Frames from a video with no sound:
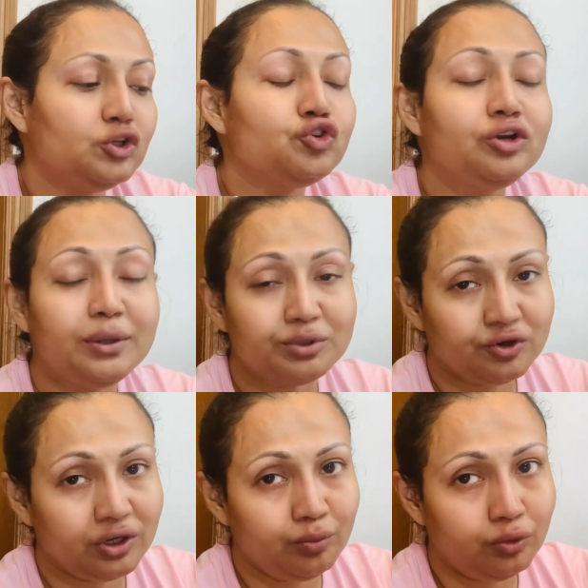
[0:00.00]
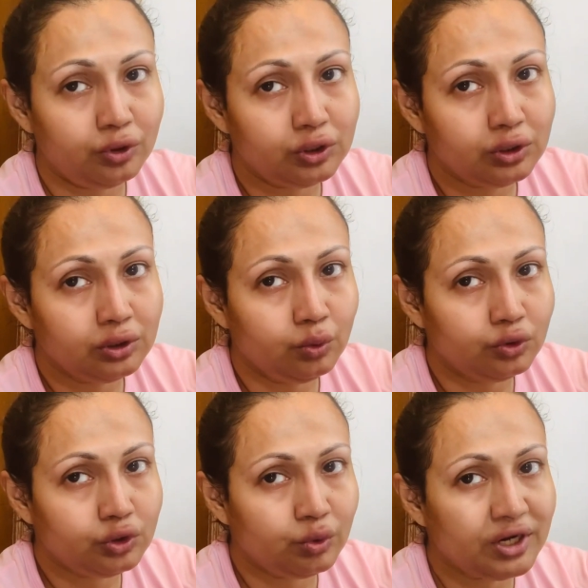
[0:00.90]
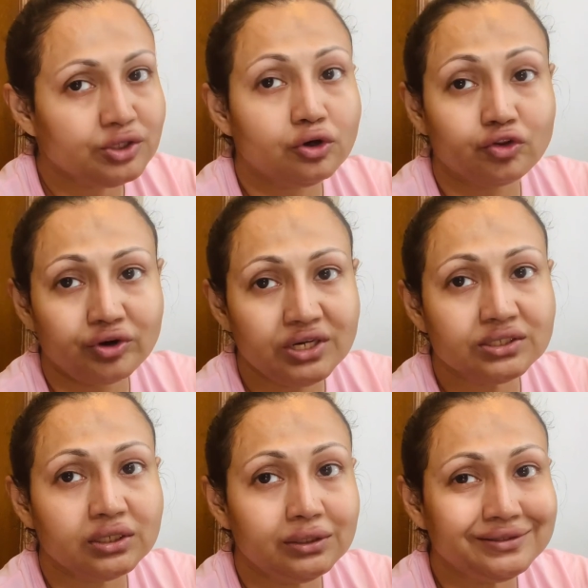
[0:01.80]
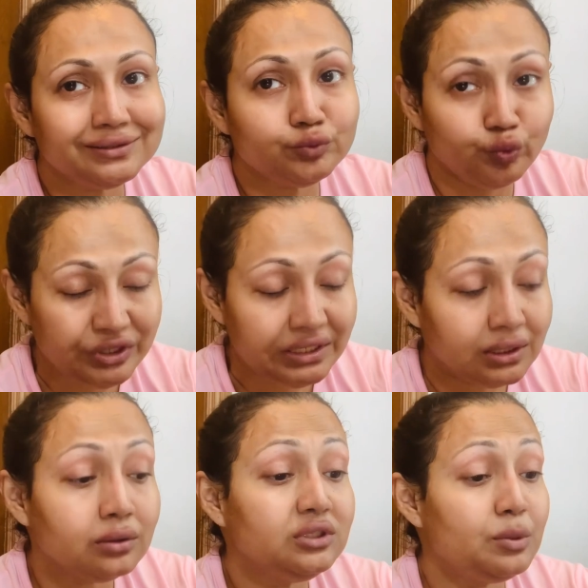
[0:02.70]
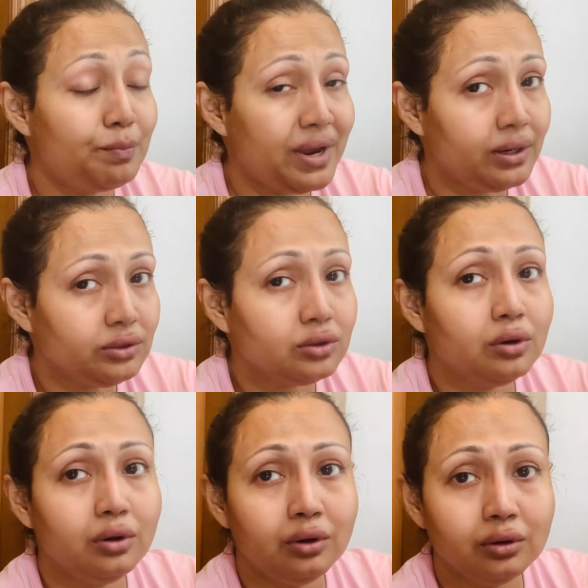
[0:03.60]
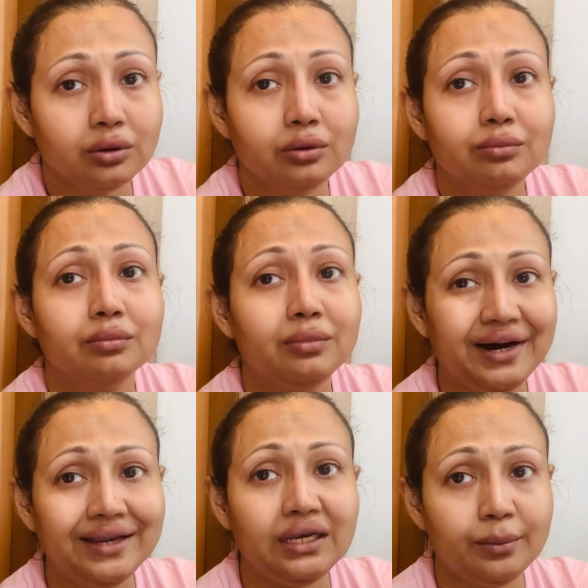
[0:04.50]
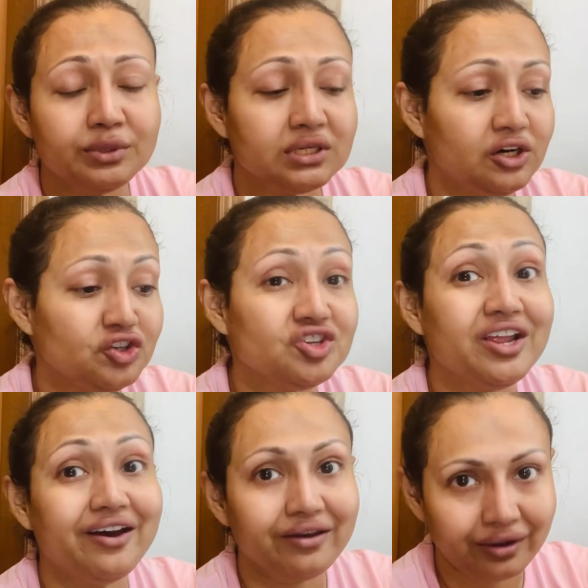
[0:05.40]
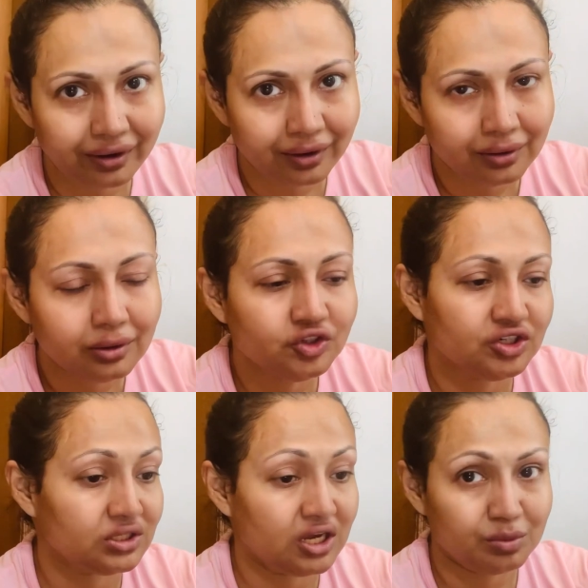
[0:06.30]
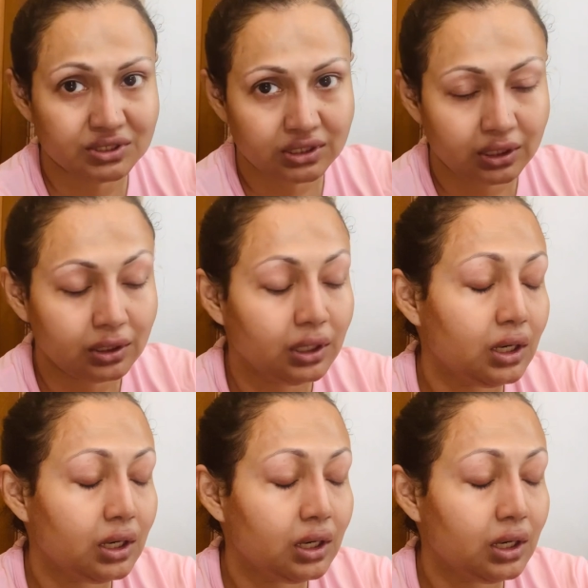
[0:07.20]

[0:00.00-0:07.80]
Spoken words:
lip scrub twice or thrice a week, depend on my lips condition again, just like my skin.